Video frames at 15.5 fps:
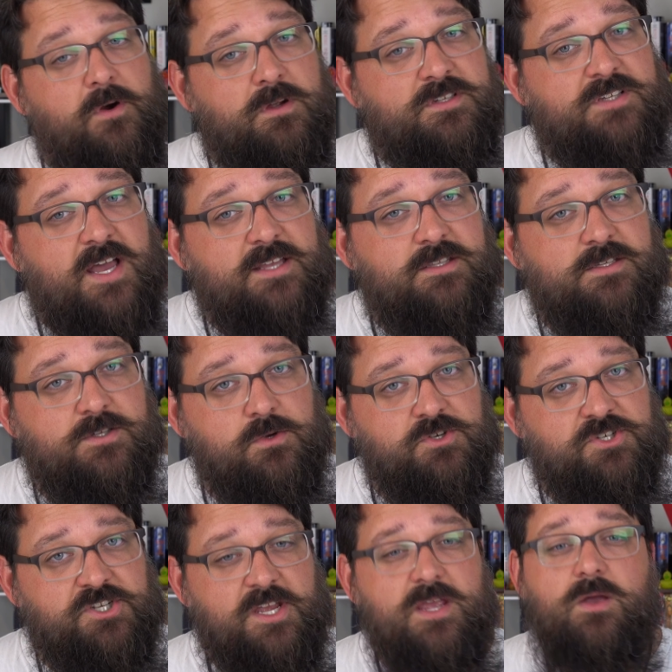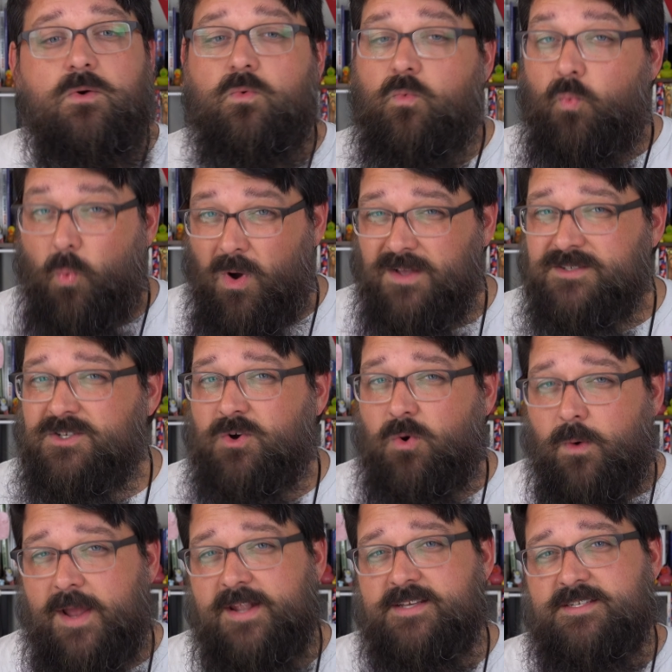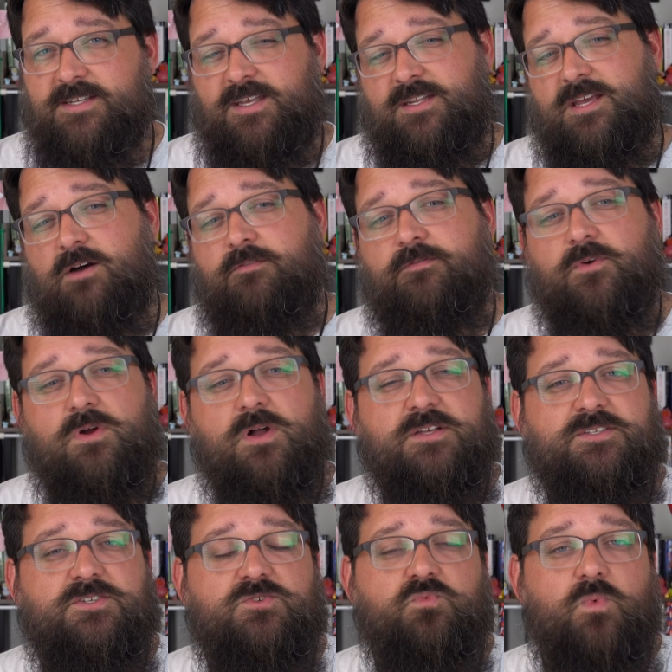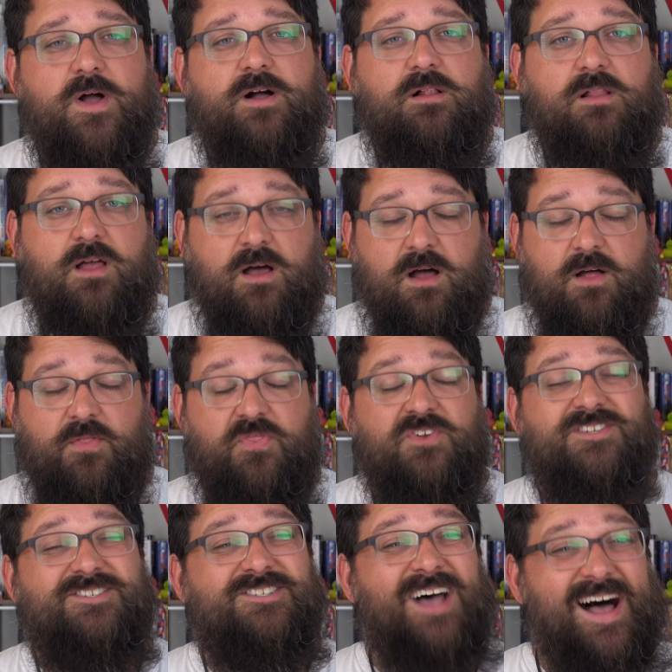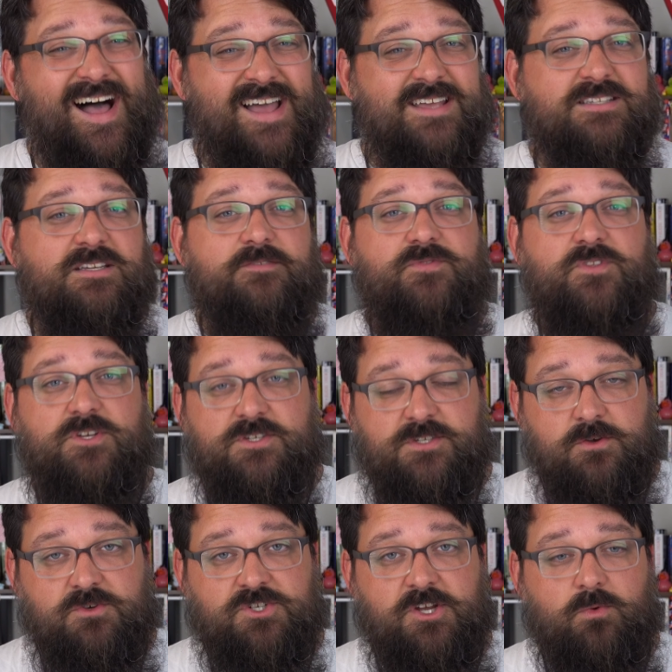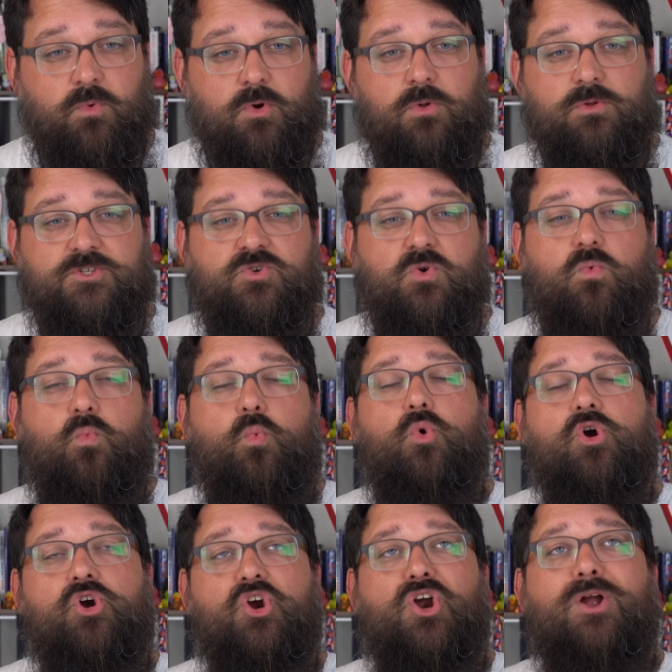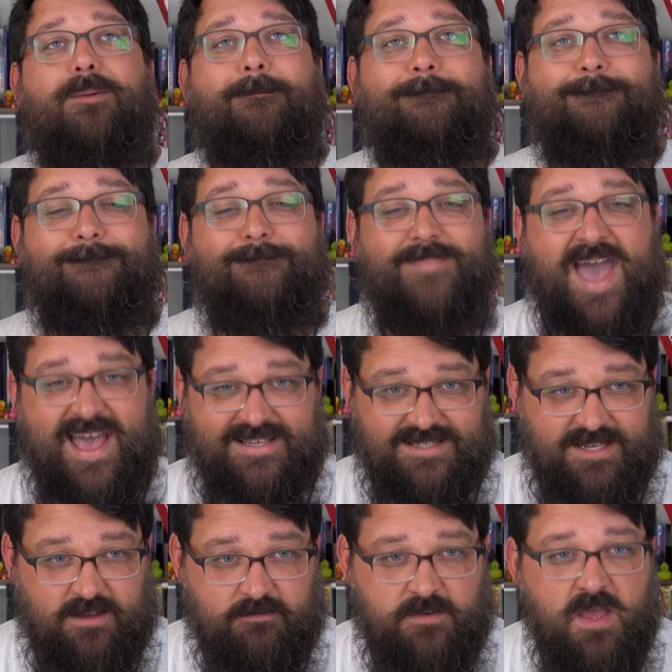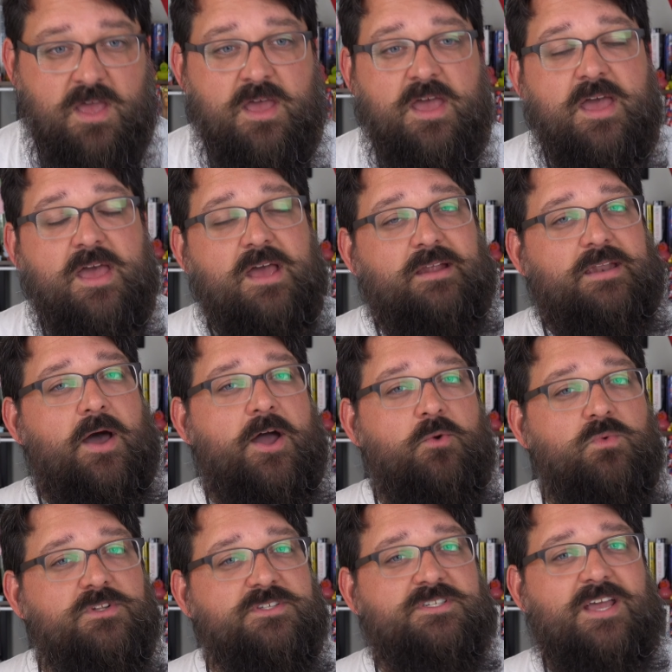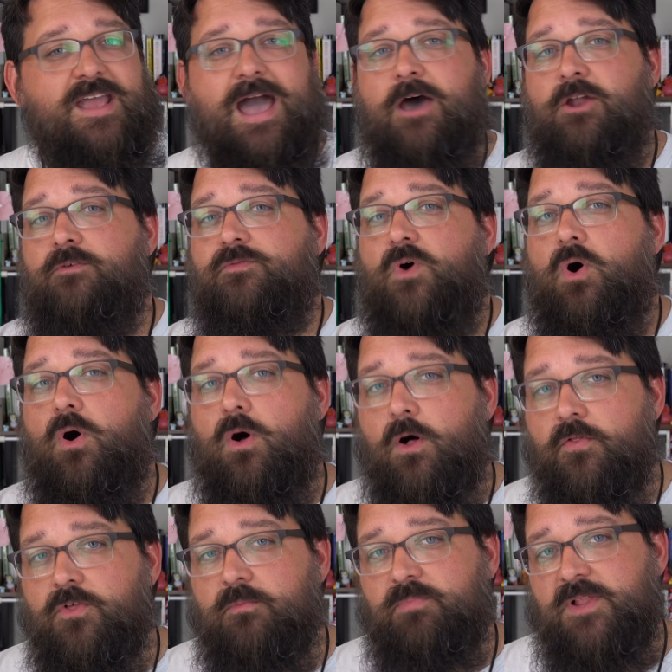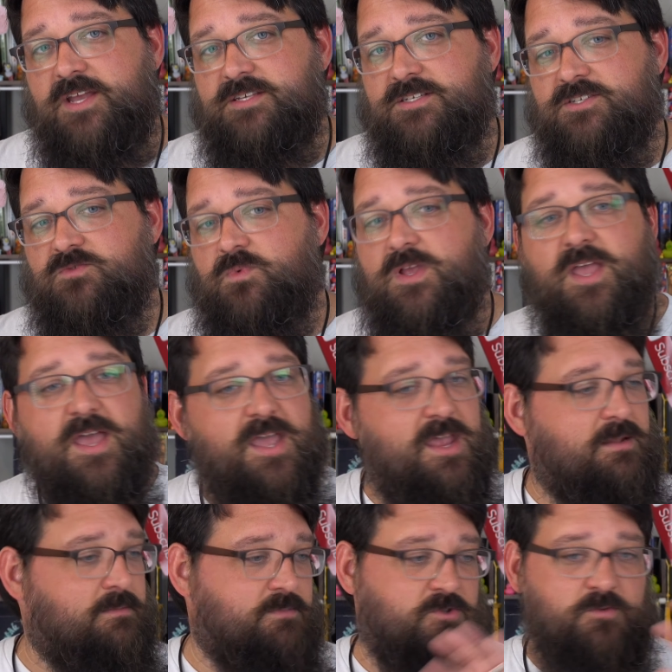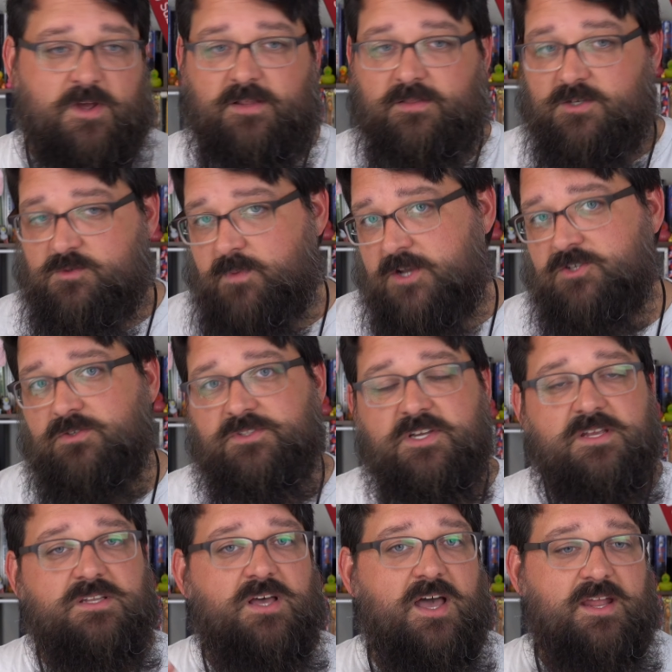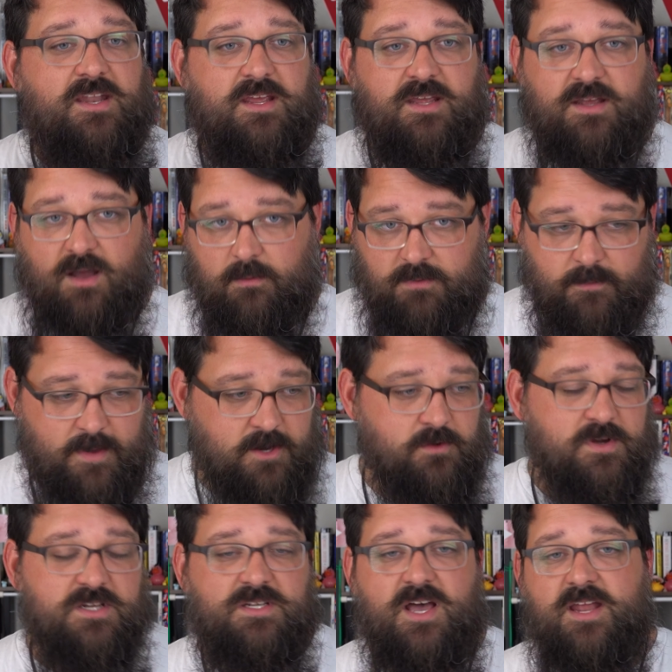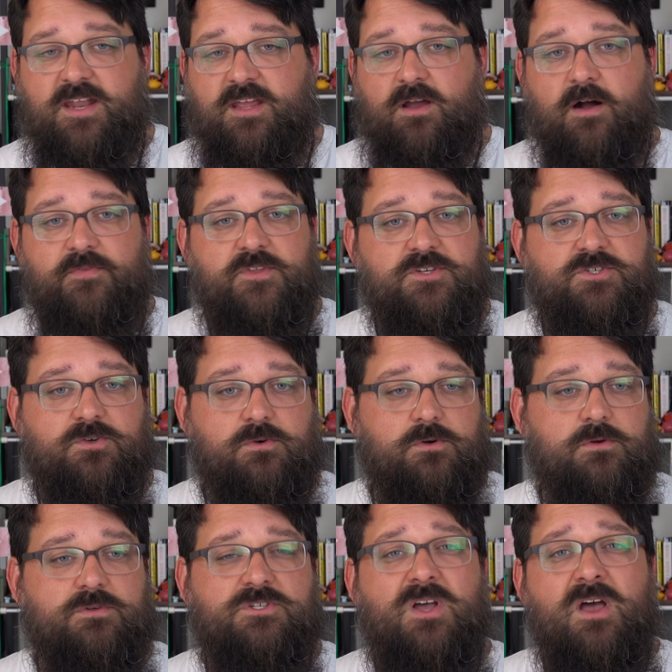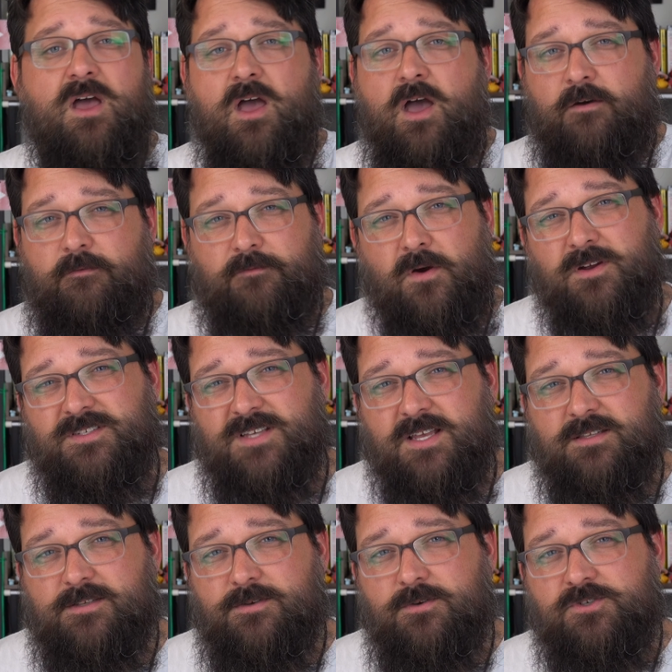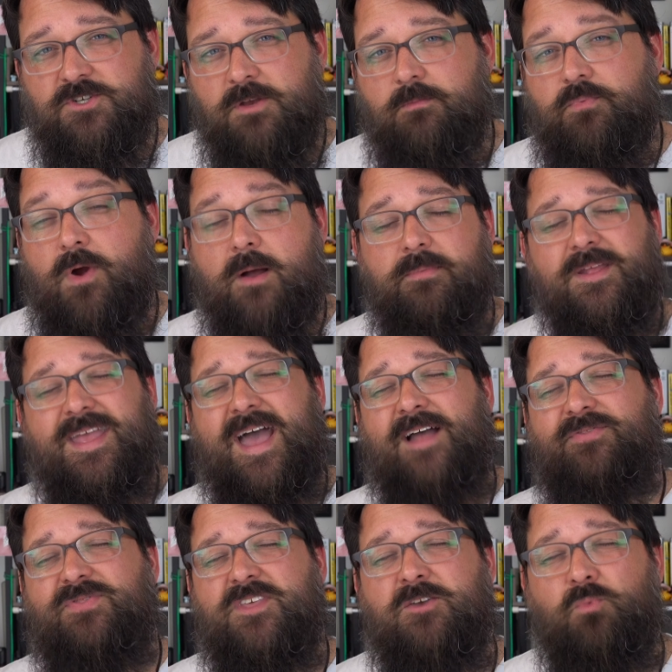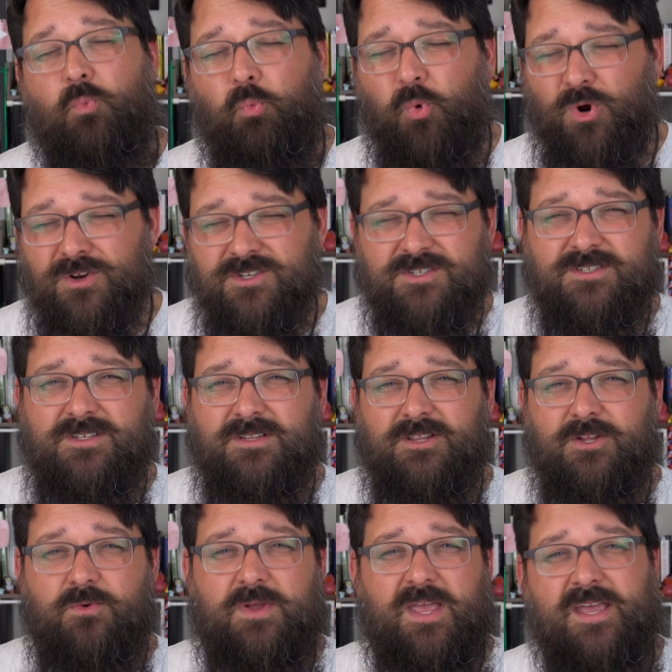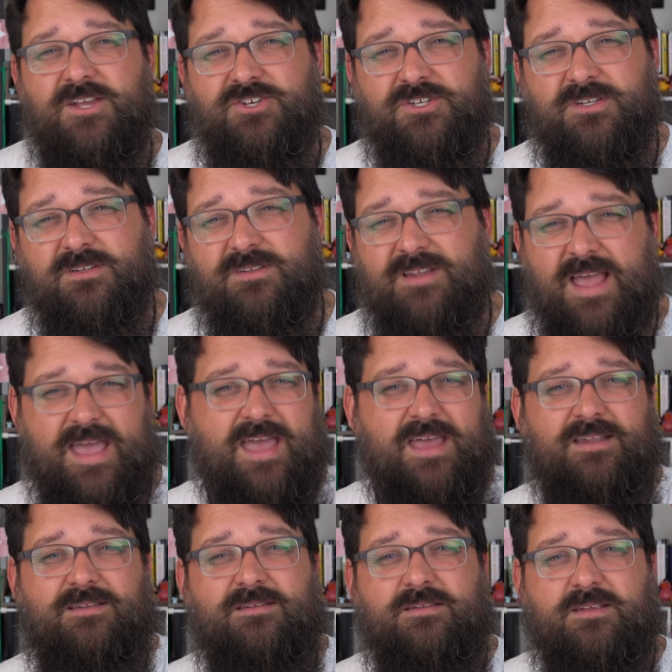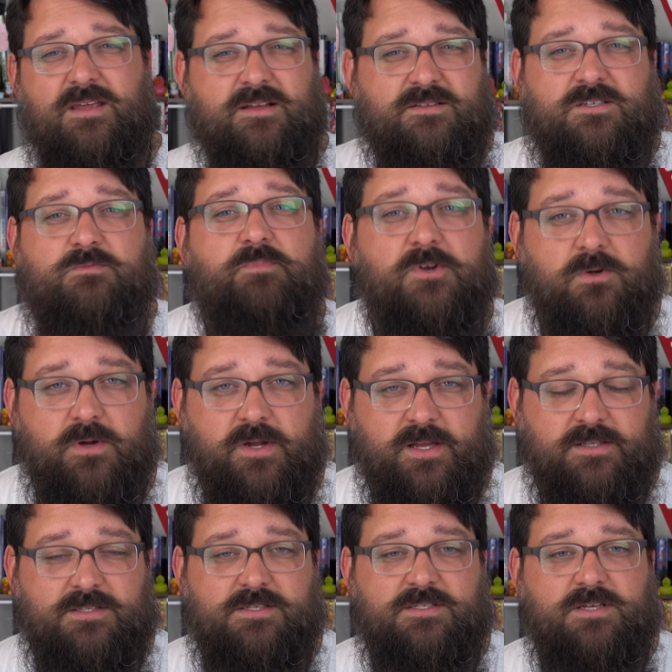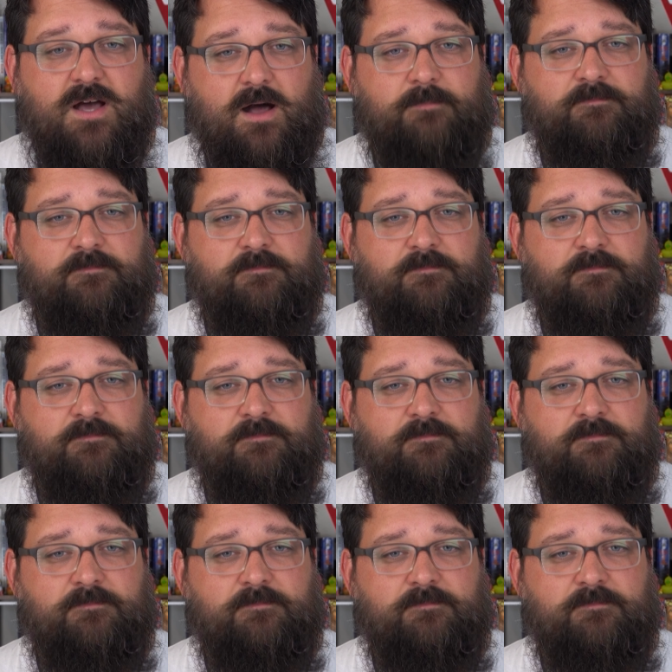Side Sushi was quite a standout for us as well. The size of the sushi rolls were massive. Now I will say, out of all the places we ate, between the specialty dining, complimentary dining on this cruise, Side Sushi probably had the worst location and experience.